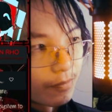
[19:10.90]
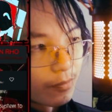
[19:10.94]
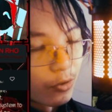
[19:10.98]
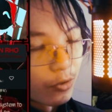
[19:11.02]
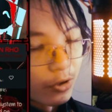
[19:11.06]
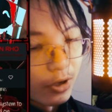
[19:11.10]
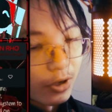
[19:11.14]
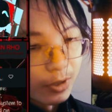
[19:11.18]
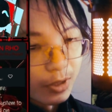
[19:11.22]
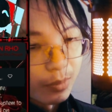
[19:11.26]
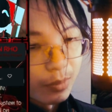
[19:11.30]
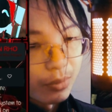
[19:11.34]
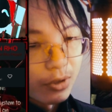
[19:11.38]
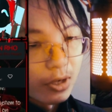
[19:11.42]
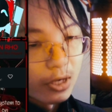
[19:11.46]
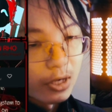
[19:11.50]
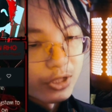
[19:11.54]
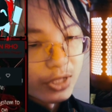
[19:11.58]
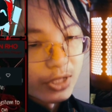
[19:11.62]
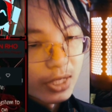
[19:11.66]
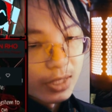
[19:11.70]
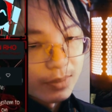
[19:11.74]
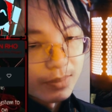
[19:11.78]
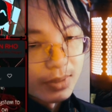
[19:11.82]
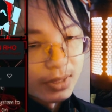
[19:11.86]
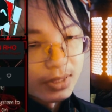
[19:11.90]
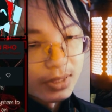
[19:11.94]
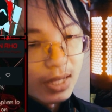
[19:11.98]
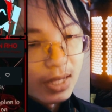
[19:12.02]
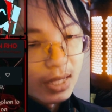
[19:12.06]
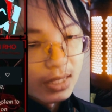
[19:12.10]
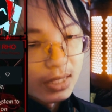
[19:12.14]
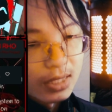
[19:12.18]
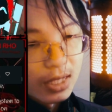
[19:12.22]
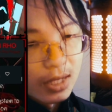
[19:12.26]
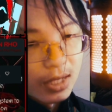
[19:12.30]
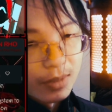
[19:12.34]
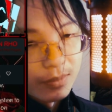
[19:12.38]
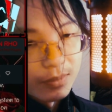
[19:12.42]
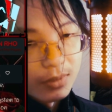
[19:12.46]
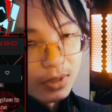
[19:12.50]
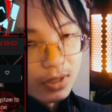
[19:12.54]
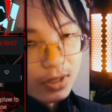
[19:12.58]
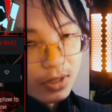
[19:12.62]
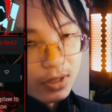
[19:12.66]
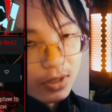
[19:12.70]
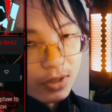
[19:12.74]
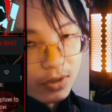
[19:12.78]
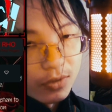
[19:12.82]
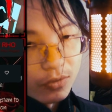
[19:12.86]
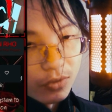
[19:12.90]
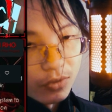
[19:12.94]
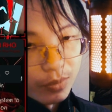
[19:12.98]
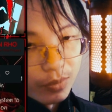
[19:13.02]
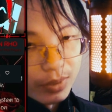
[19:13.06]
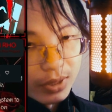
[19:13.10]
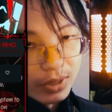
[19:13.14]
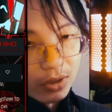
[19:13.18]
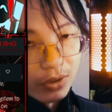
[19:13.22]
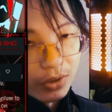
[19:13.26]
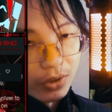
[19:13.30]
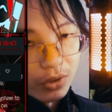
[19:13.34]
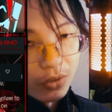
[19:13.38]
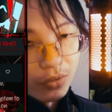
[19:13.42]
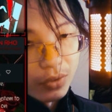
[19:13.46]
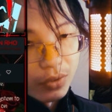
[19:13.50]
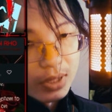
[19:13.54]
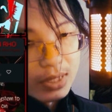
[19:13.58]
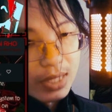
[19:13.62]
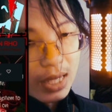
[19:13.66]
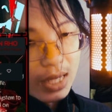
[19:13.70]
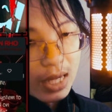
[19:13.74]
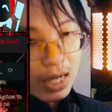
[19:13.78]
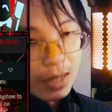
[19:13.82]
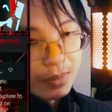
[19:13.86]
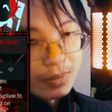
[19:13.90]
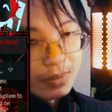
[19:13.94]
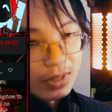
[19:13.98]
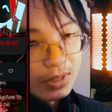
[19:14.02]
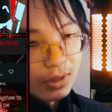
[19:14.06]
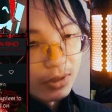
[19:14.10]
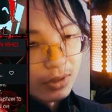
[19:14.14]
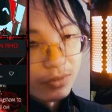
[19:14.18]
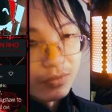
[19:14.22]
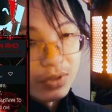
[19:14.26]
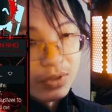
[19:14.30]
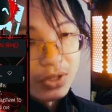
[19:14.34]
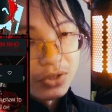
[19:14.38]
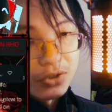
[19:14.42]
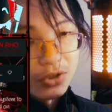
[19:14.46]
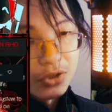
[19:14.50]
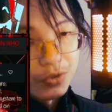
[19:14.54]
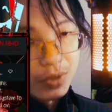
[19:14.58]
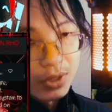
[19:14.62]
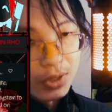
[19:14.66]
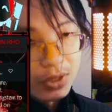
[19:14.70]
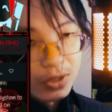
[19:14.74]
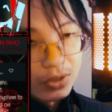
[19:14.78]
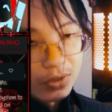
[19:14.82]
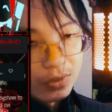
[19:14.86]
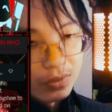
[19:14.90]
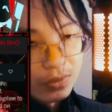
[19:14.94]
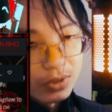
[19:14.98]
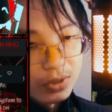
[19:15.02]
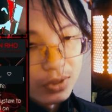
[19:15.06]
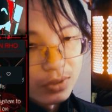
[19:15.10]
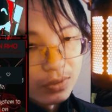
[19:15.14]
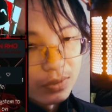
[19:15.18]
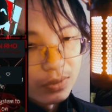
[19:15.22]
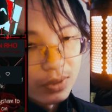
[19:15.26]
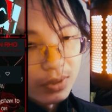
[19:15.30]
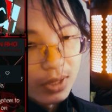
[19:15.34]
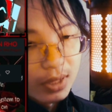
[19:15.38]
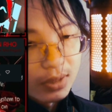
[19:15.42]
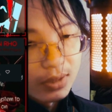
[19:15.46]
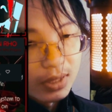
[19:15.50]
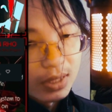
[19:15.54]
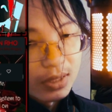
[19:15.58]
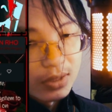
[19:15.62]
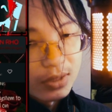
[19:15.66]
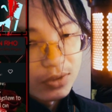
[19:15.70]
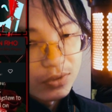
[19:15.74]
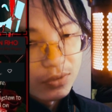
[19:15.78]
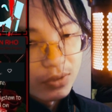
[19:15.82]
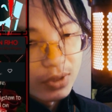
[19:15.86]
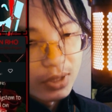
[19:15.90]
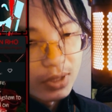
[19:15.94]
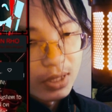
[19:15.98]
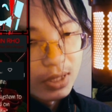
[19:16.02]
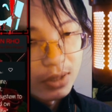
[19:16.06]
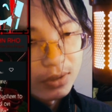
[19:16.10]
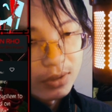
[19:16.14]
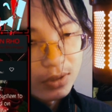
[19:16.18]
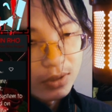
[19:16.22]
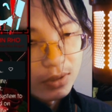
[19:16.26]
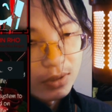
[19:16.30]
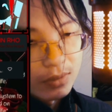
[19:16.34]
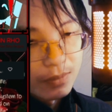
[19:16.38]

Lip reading: on the project, but that time we'll be going over the tabs and all the research you have to do to get things sorted out. So